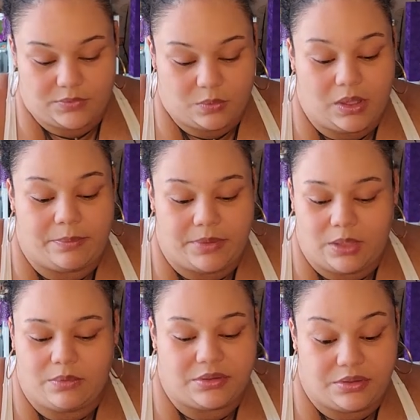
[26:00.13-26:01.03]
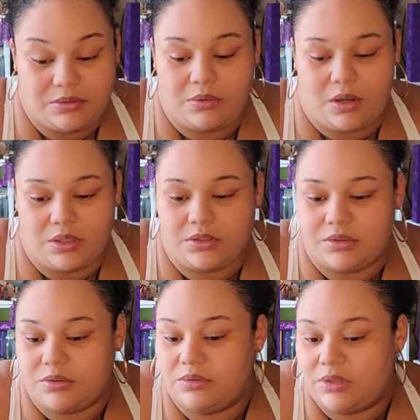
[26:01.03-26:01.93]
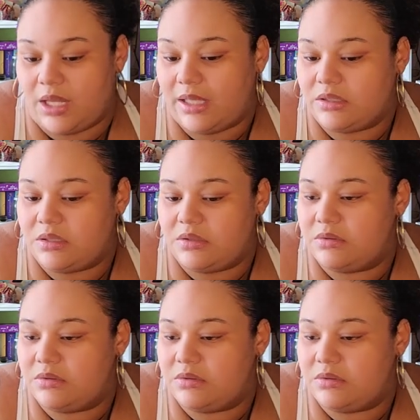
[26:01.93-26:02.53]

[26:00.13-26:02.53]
While being with you, on you, lying to you